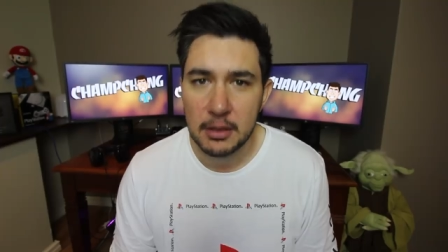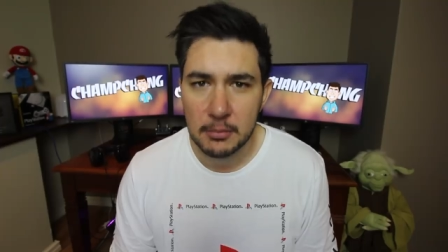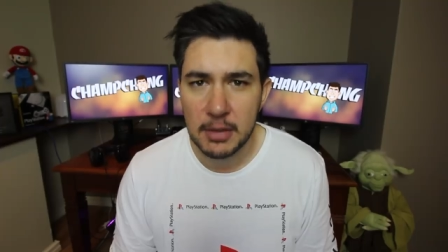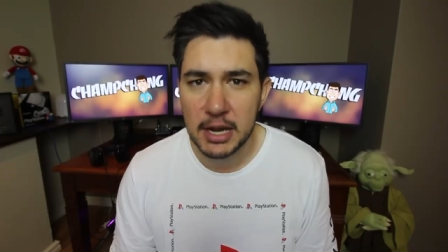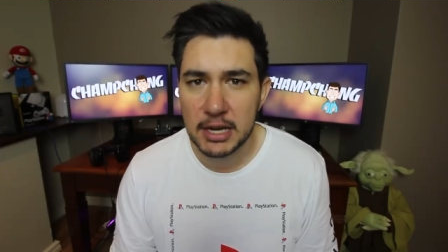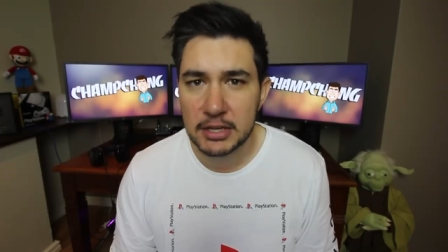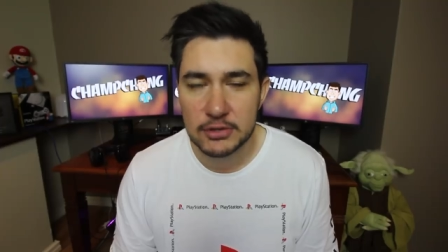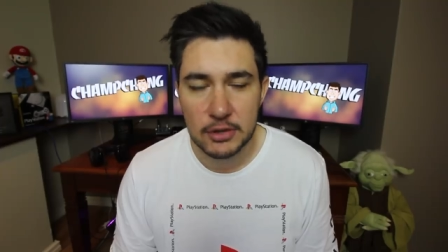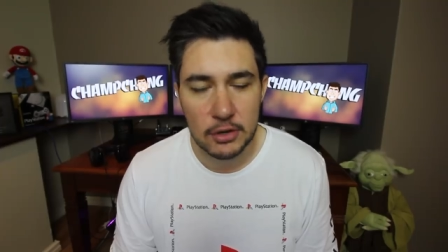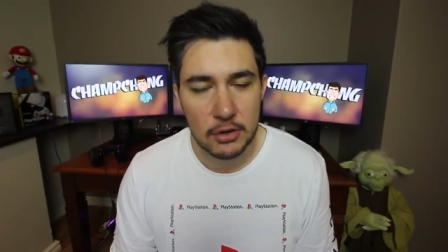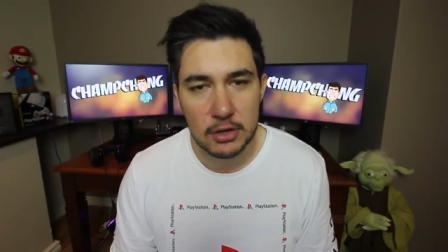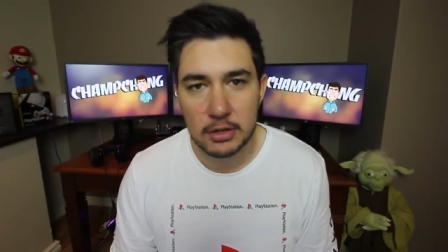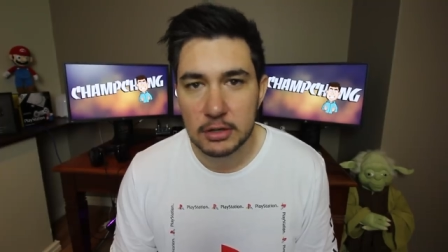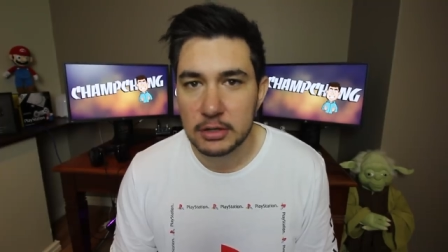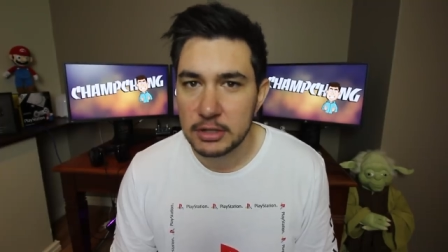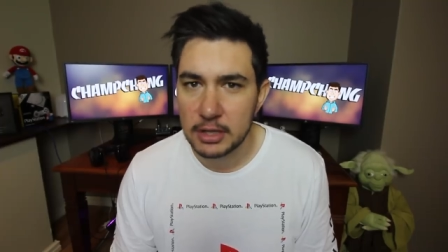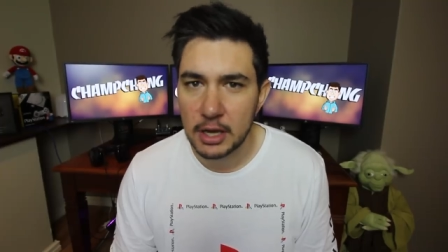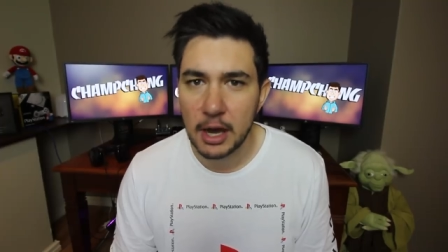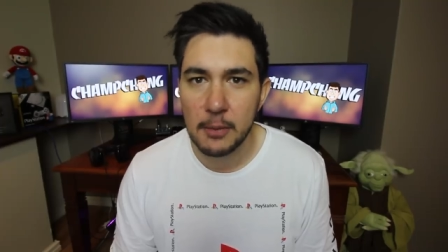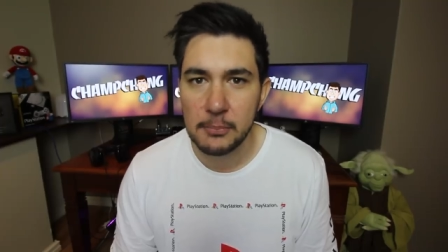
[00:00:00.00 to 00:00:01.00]
make sure
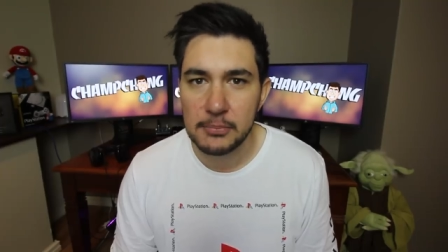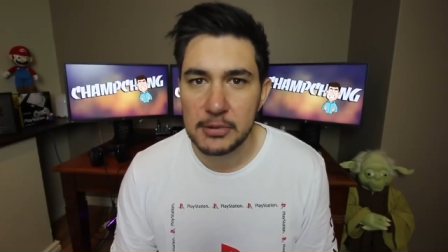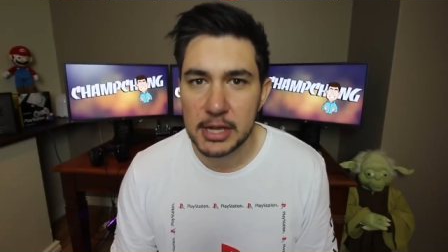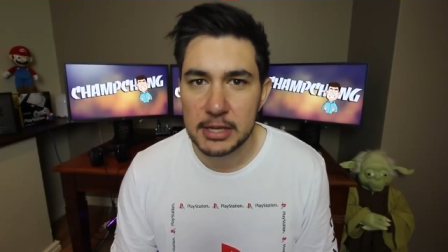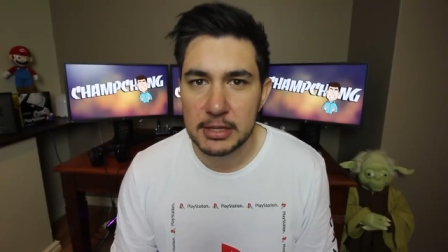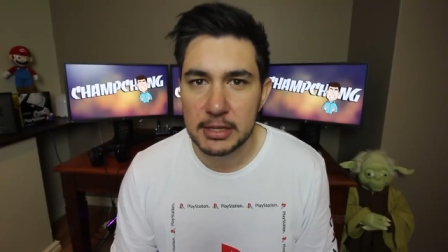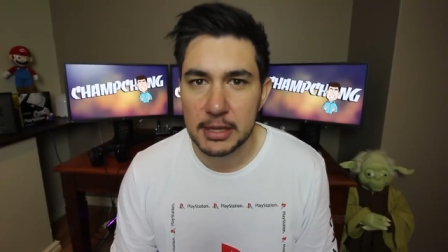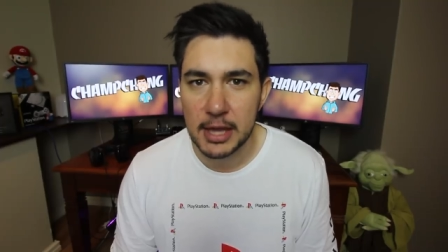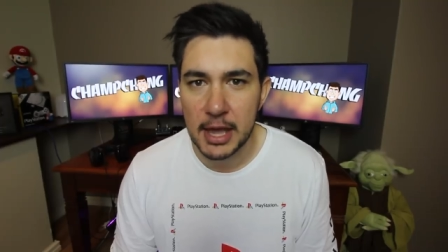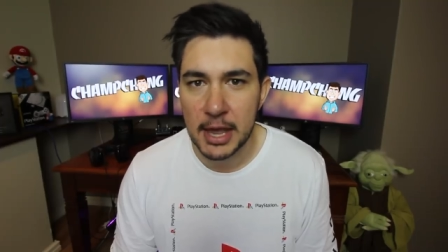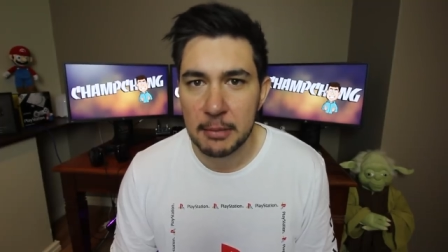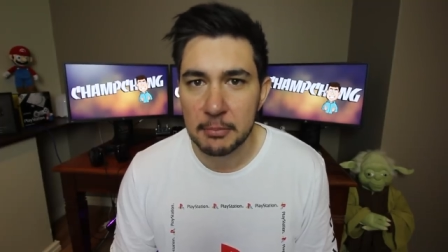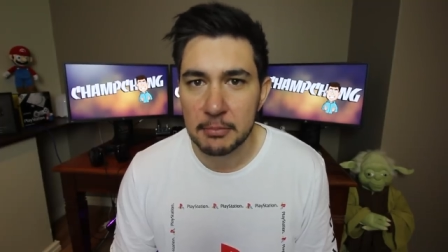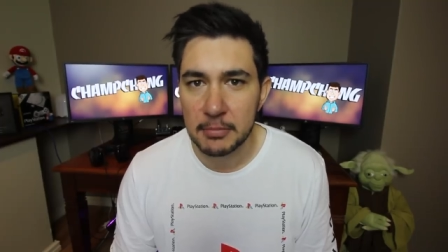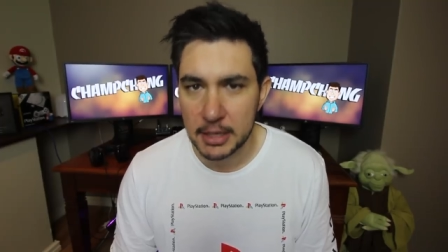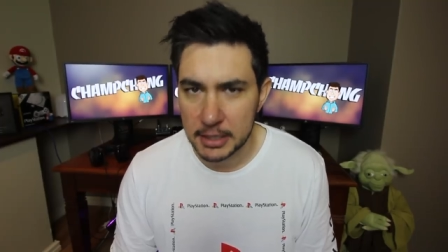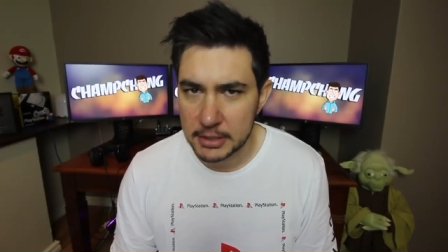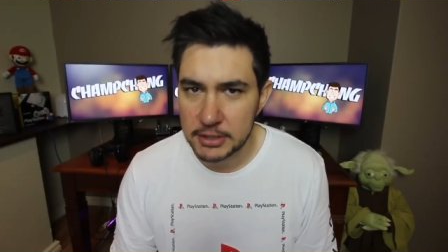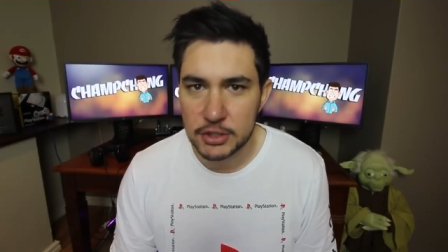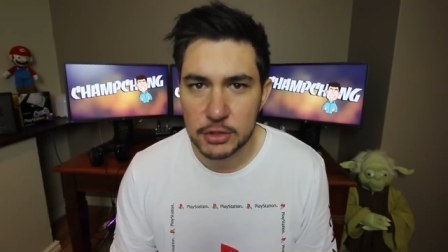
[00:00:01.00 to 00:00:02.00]
you update your game
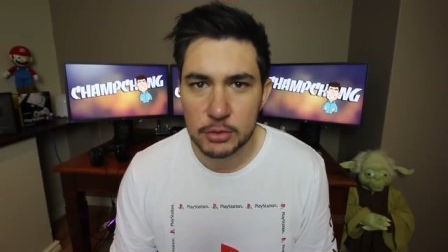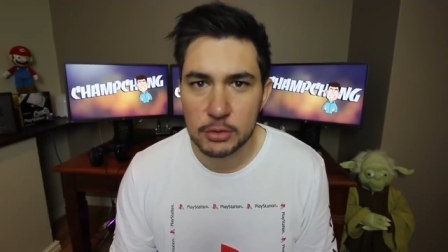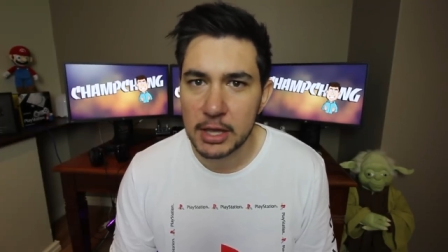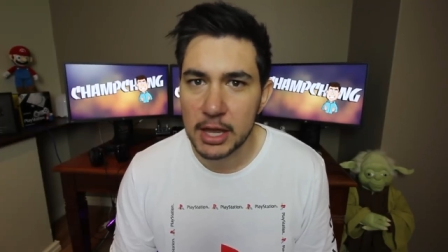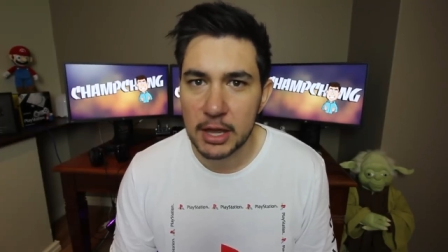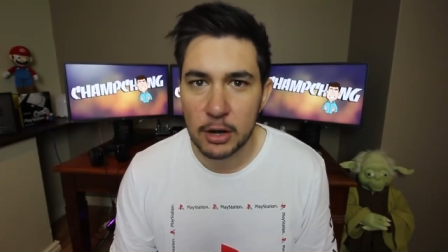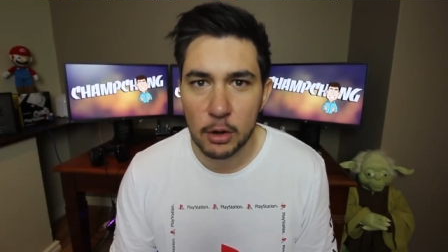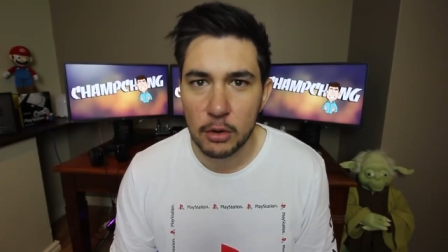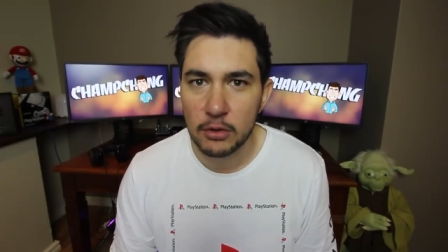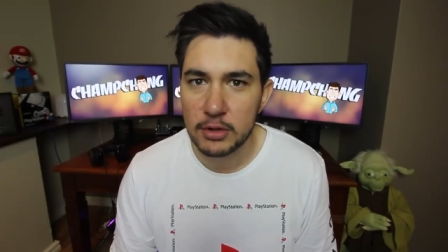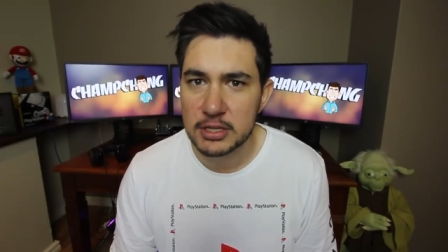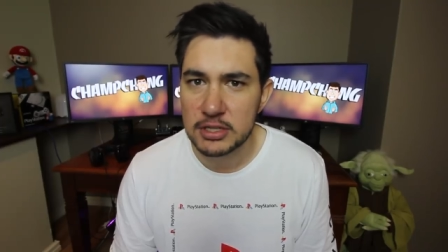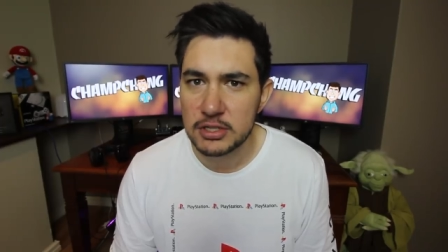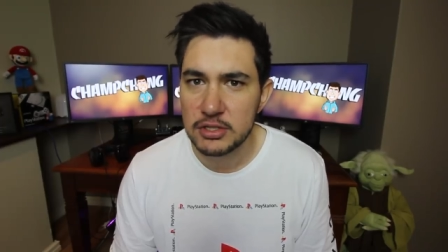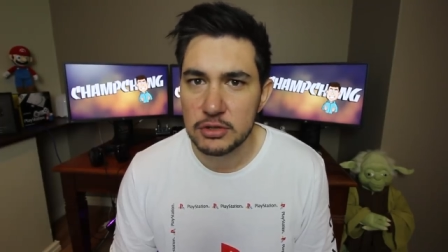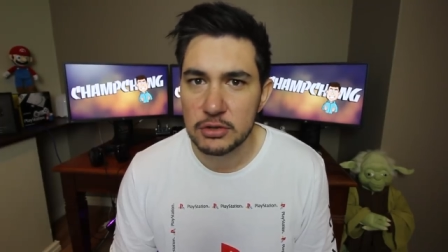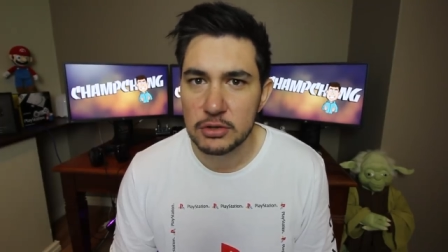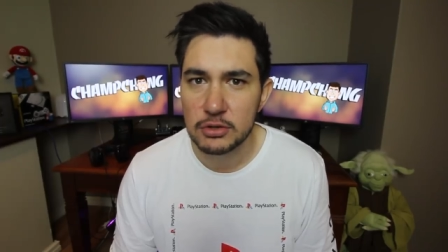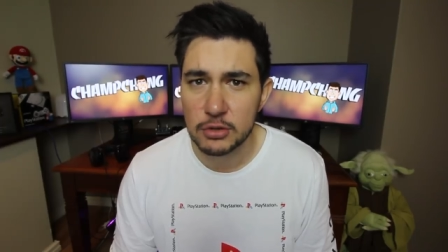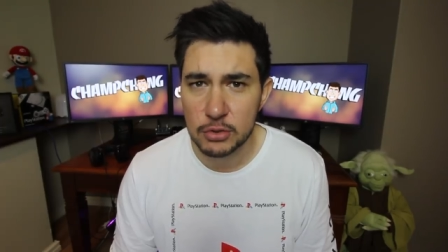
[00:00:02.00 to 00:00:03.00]
and you'll get all
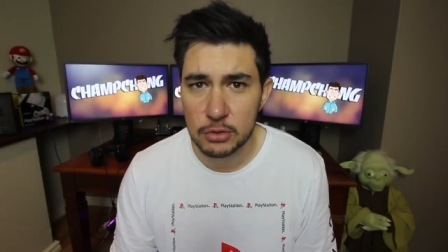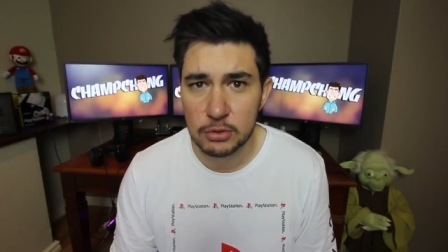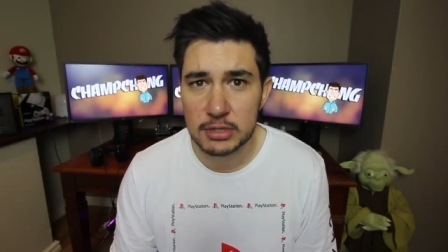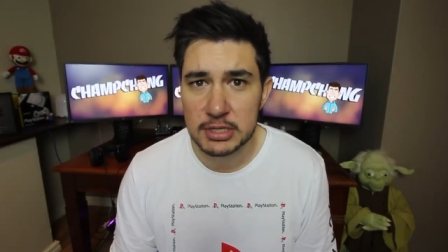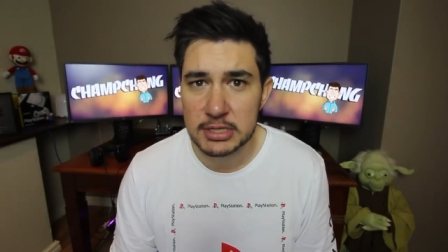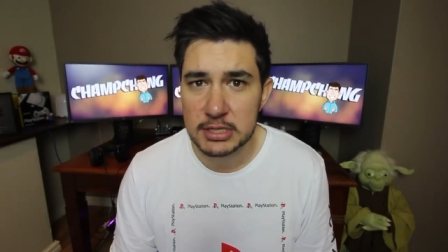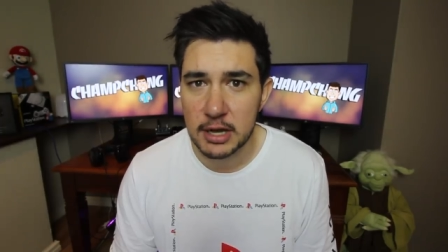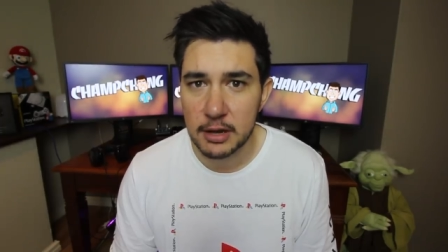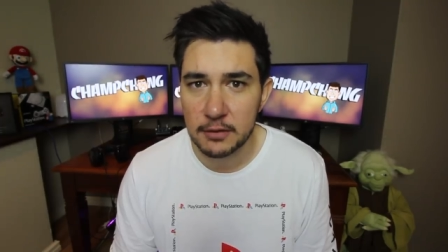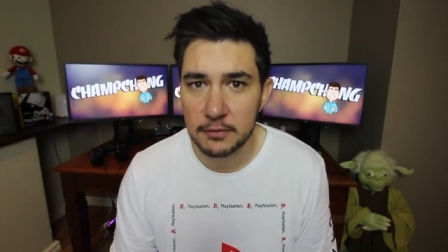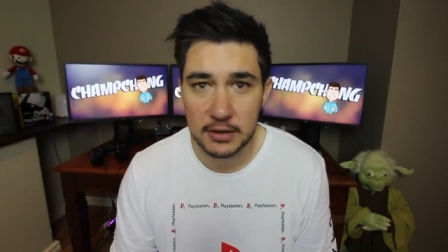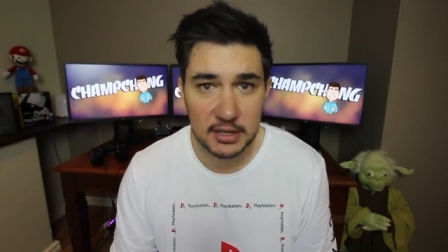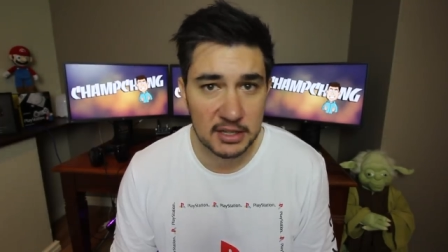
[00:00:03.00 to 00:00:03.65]
this new cool stuff,